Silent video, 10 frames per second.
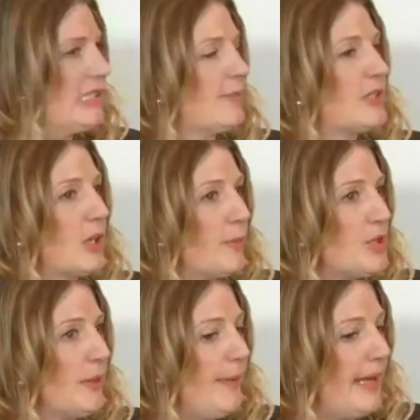a
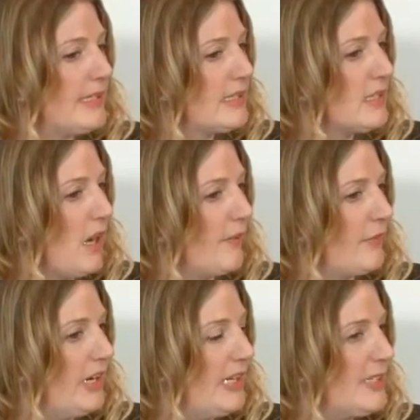subscription-based
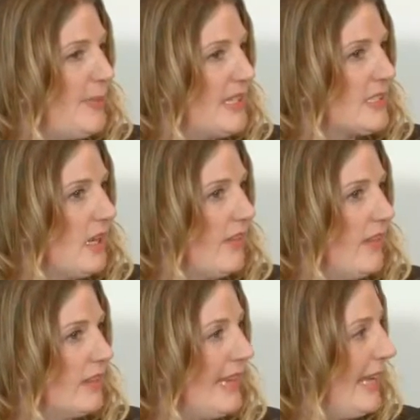offering. It's based on
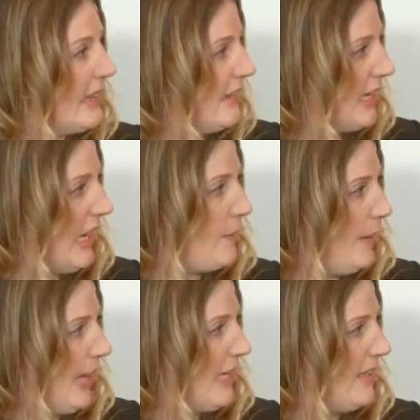the length of the
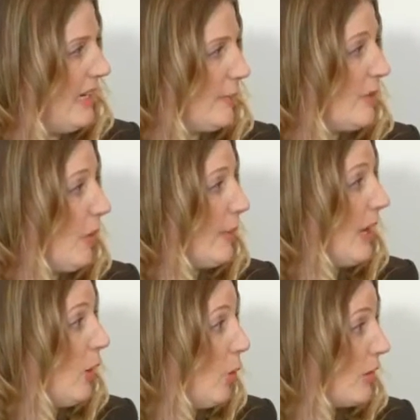campaign and the number of what we
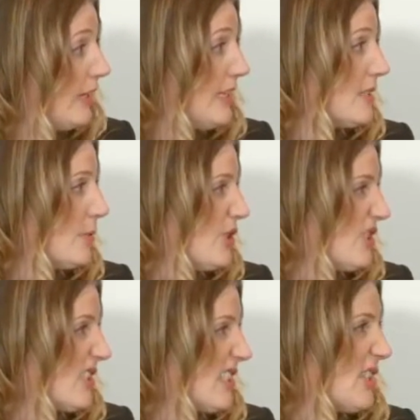call auras, which
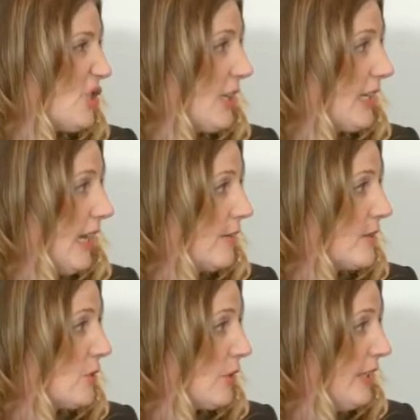is essentially
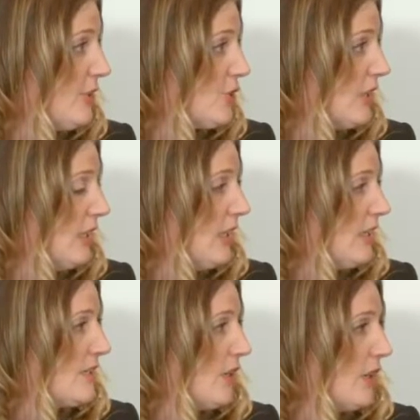cloud storage.
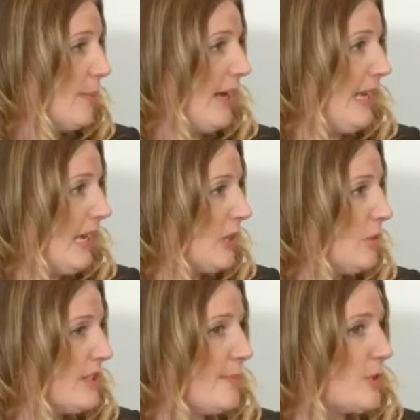So you can buy an
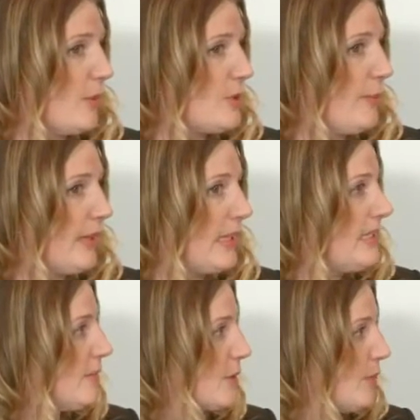annual subscription, monthly
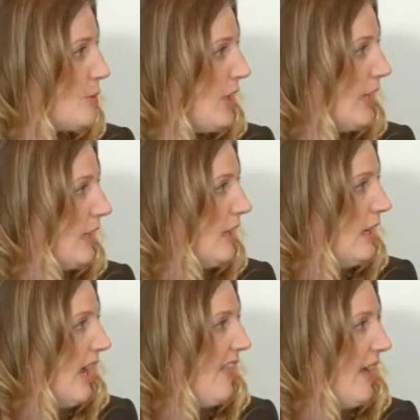subscription,
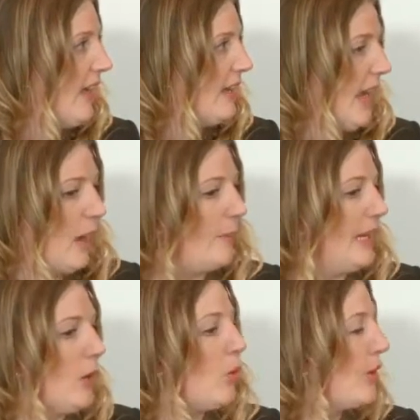and then how
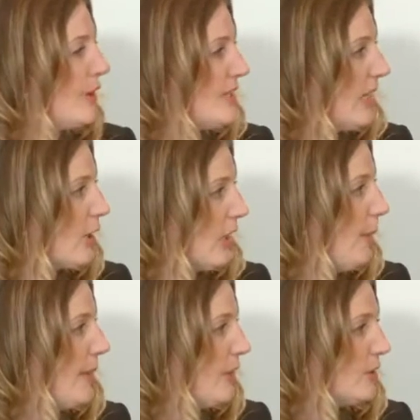many auras that you're going
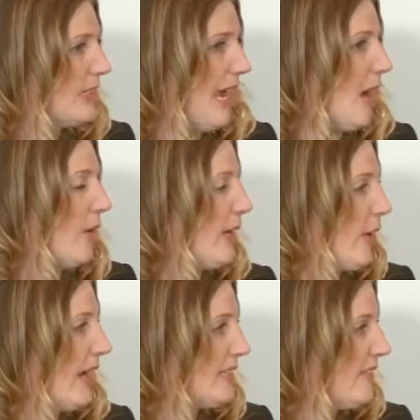to build and how
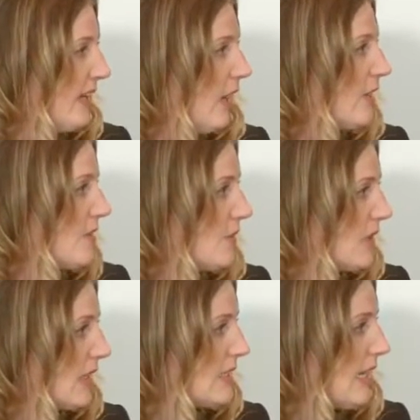interactive they are. So it's
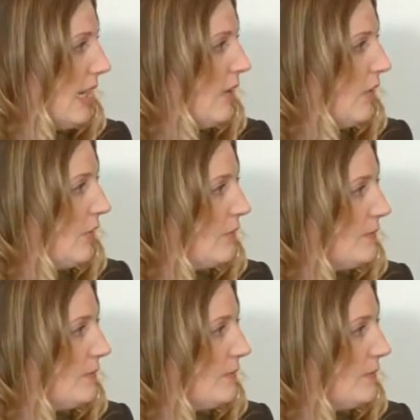okay. on a scale. Are people